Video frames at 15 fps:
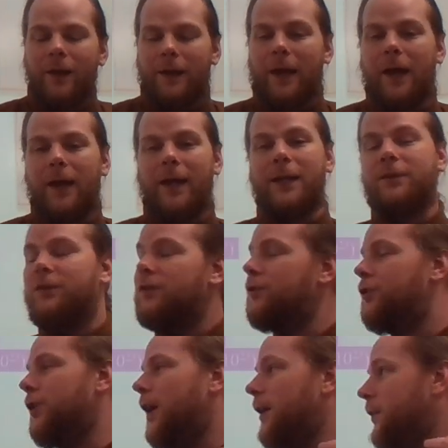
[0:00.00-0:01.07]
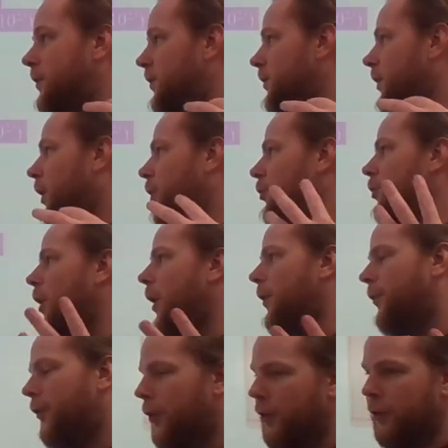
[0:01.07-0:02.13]
Okay, it's just
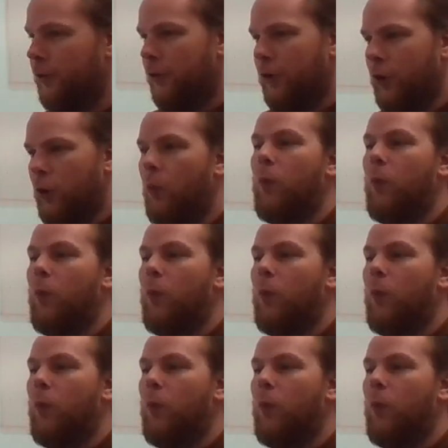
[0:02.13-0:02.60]
another